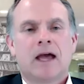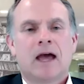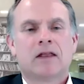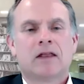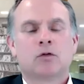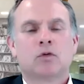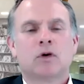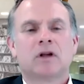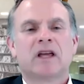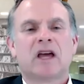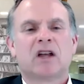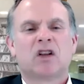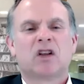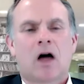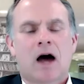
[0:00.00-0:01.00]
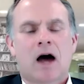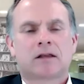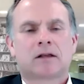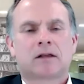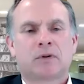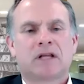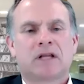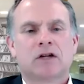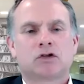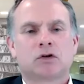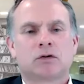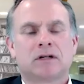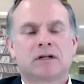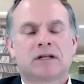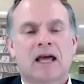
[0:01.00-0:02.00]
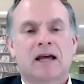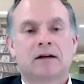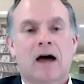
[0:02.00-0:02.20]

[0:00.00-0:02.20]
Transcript: and then really unlocked the potential to take